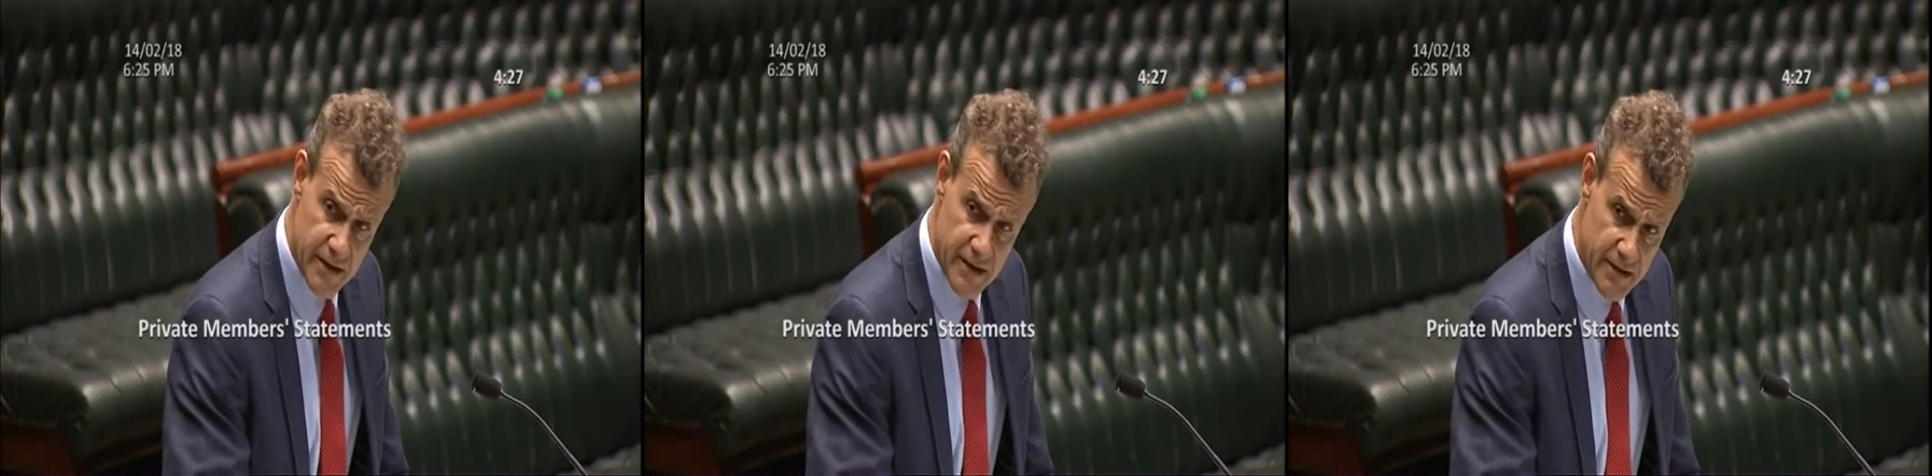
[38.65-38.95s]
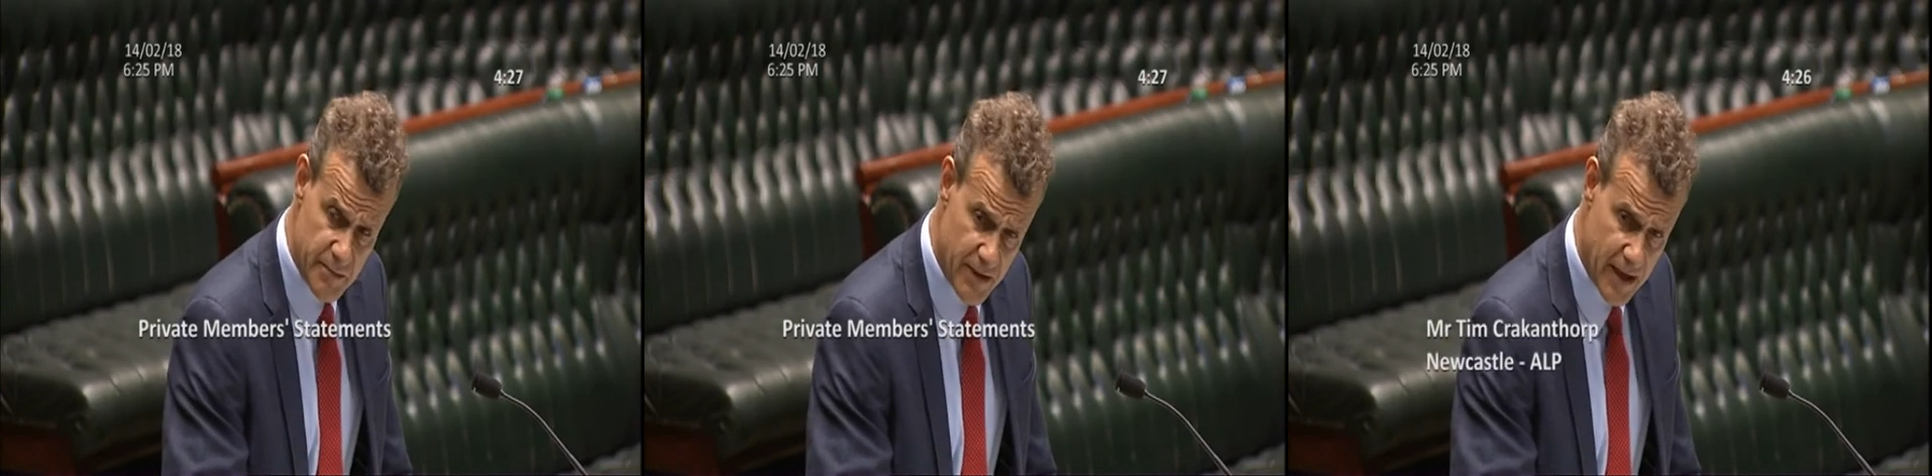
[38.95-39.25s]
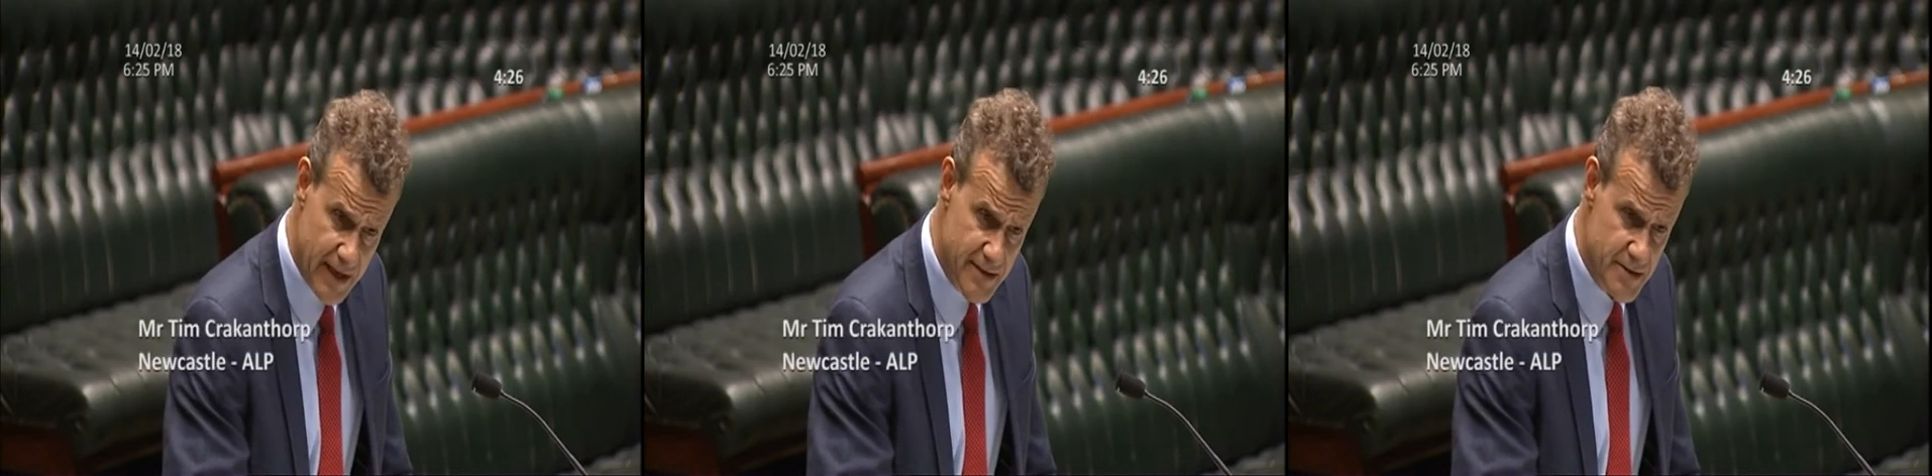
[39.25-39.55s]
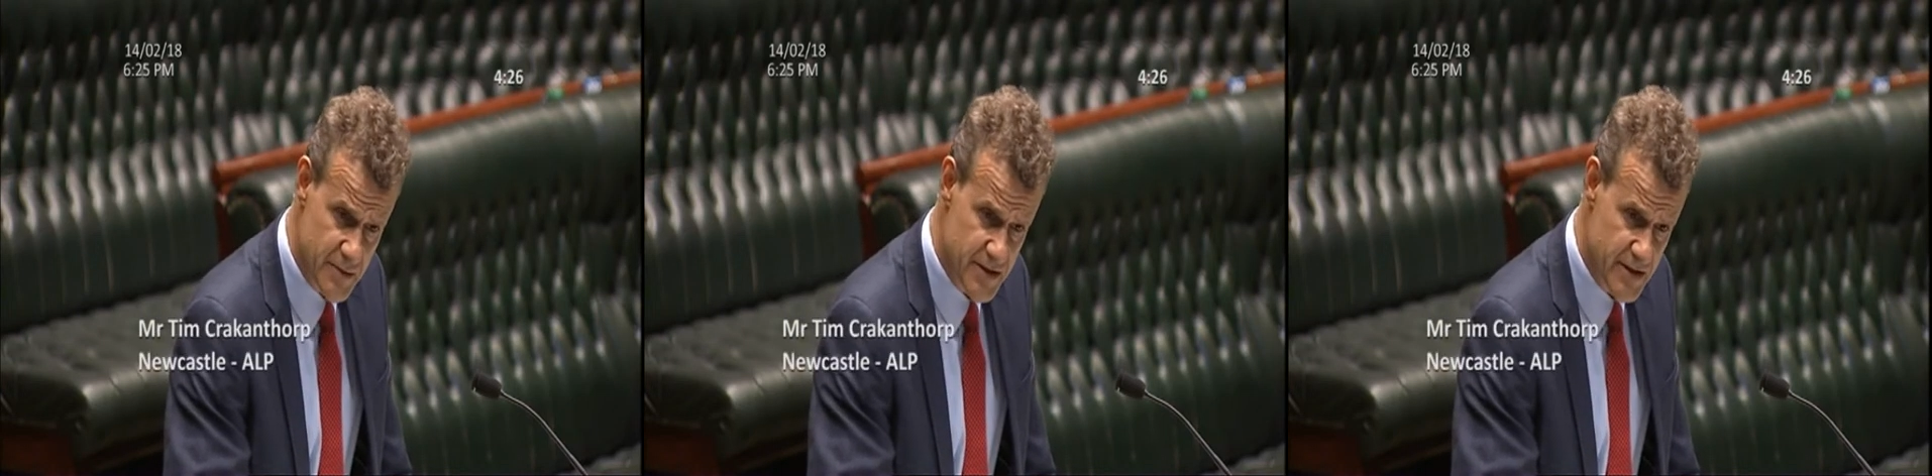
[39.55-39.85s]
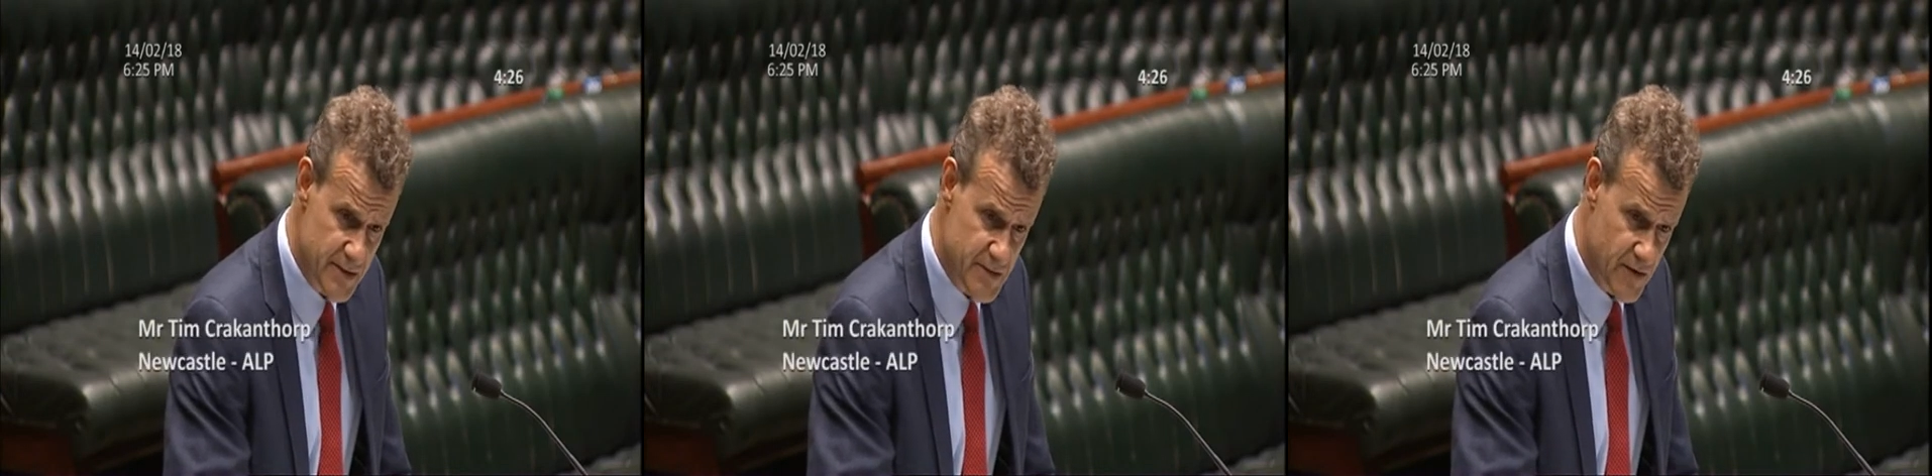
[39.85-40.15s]
complaints, which
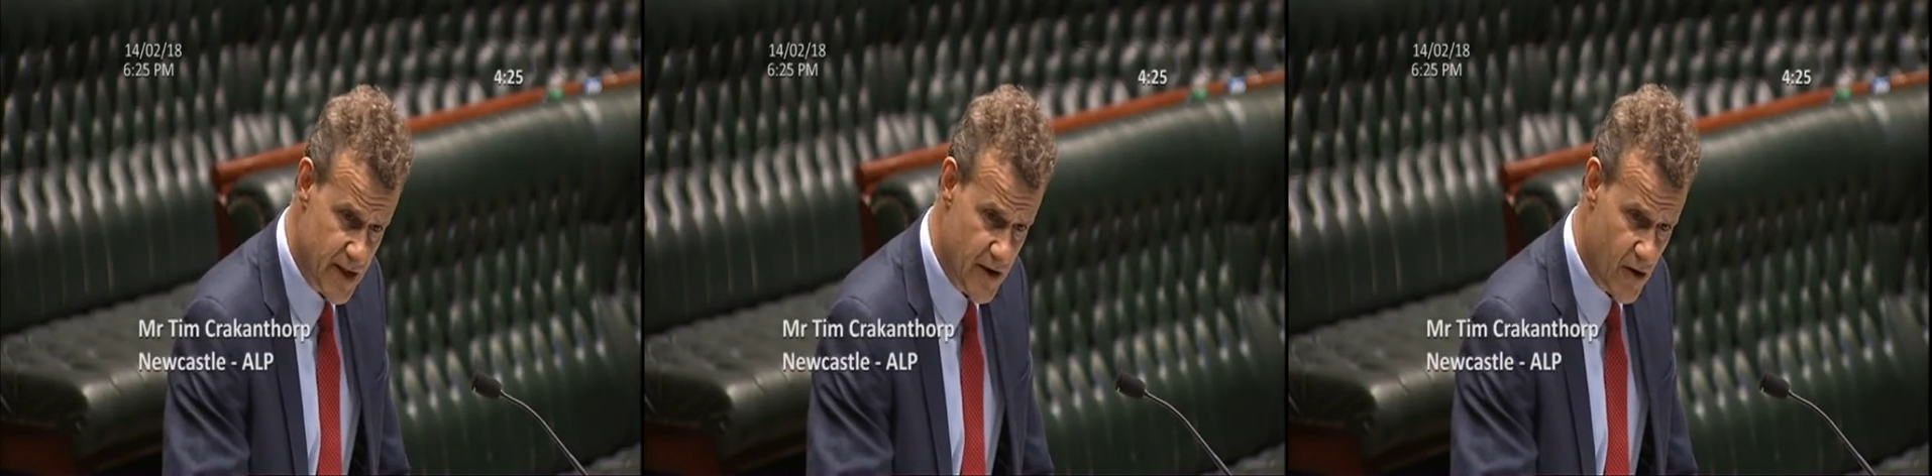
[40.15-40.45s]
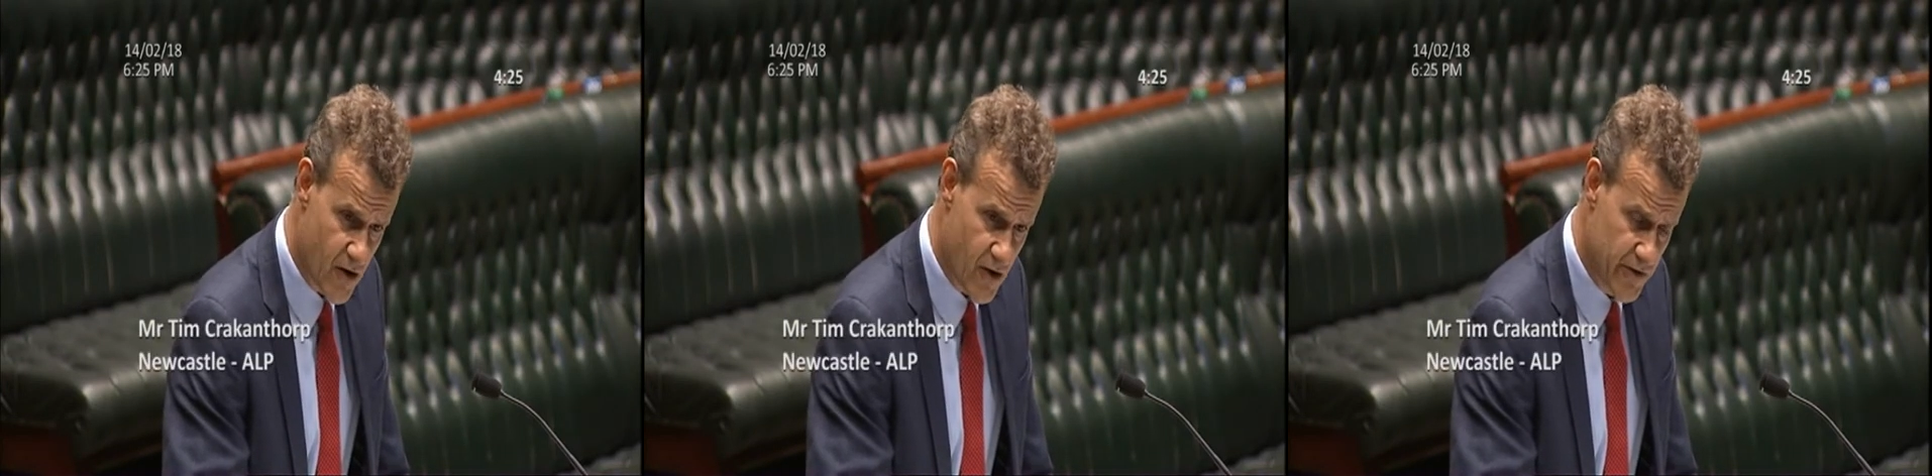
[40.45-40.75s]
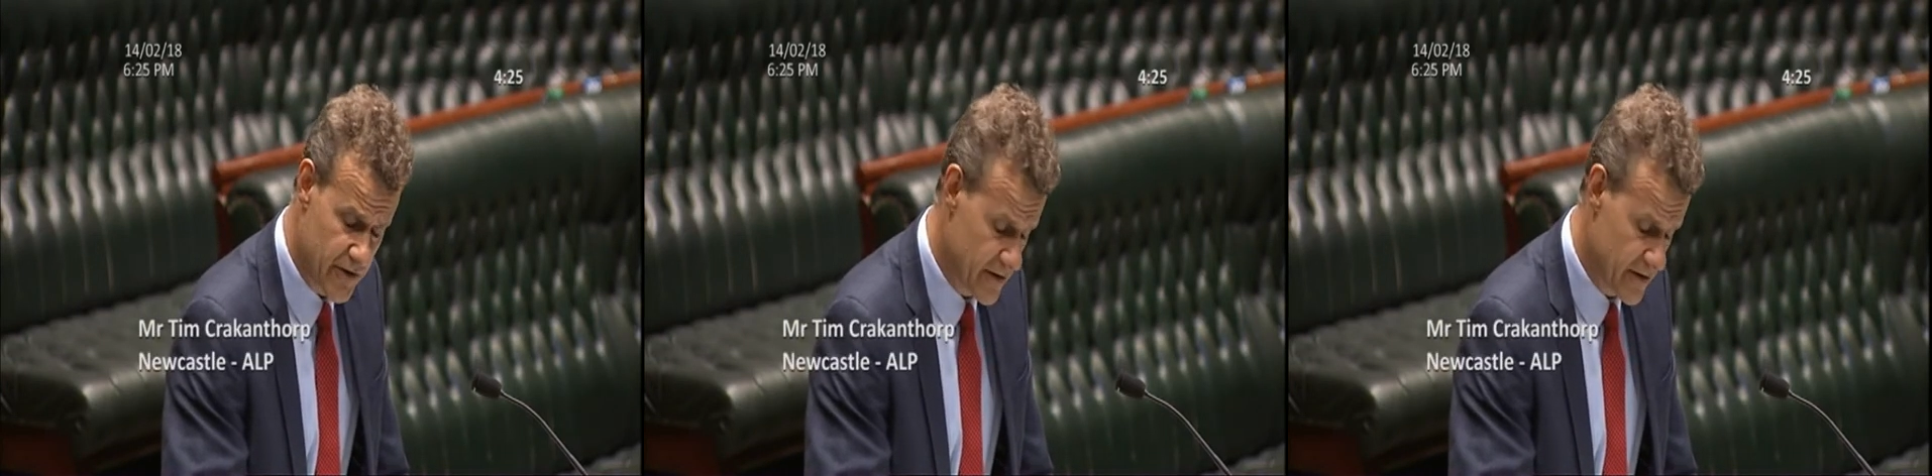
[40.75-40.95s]
seems rather odd,